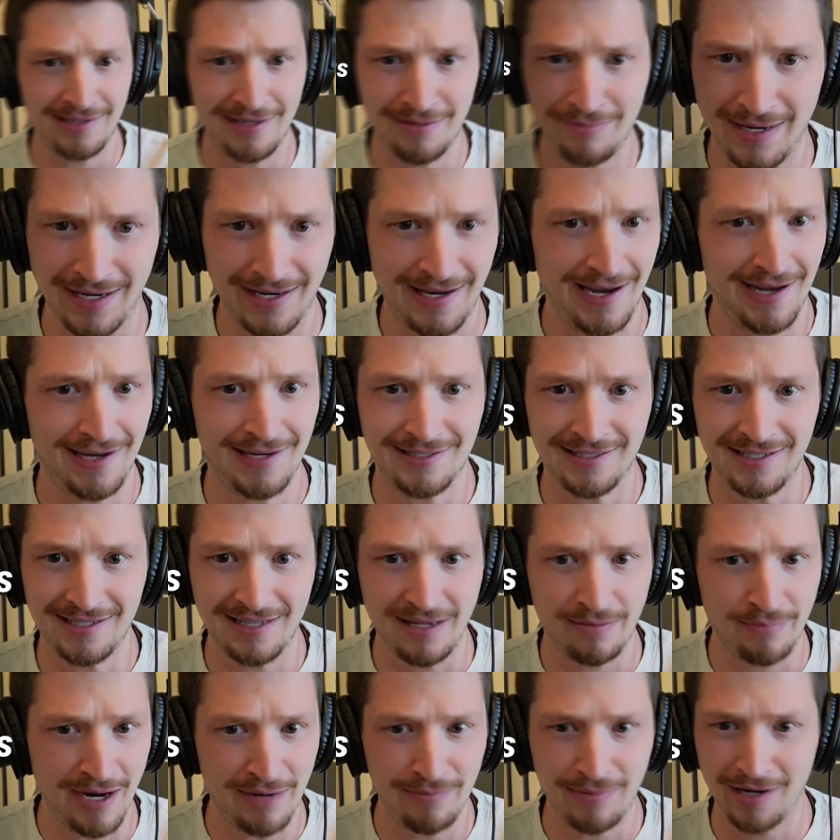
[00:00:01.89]
I did my
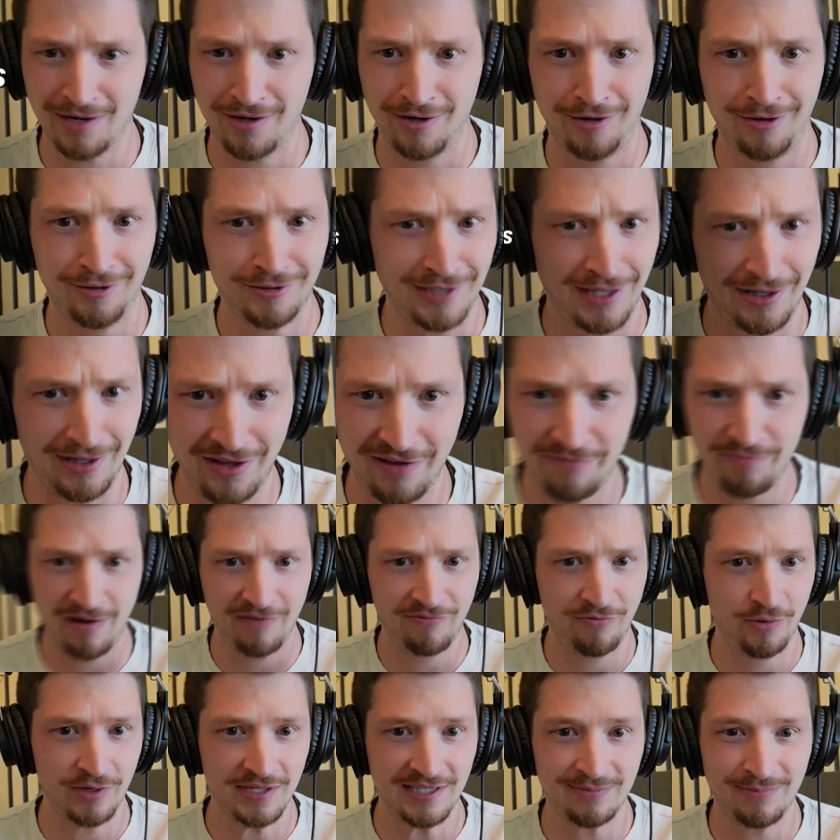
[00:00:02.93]
cadences, I made my calls, I left my
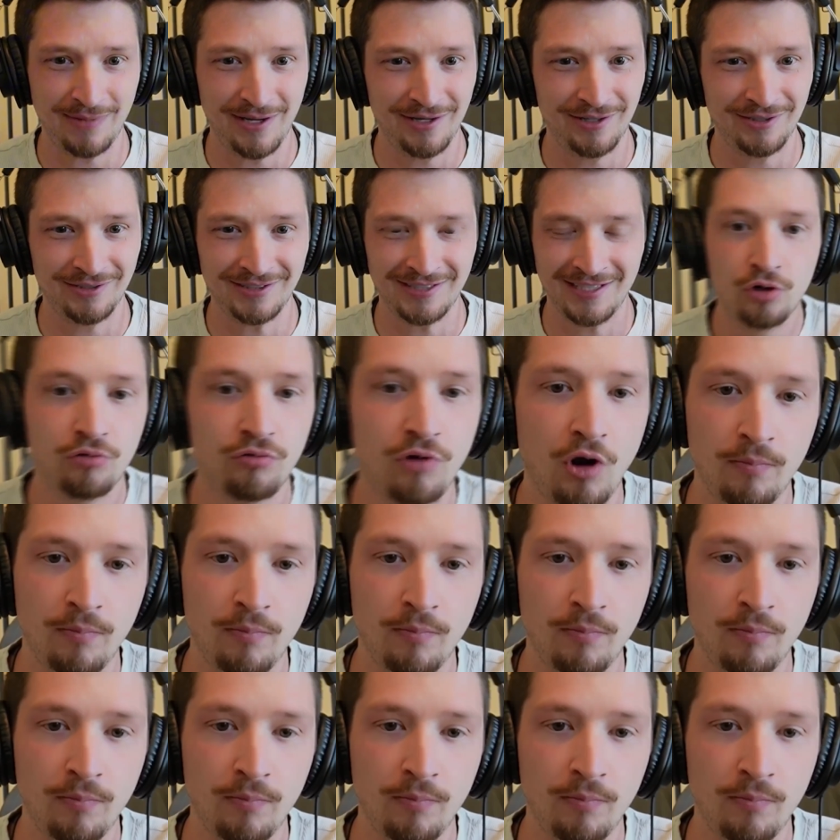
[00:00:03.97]
voicemails. You're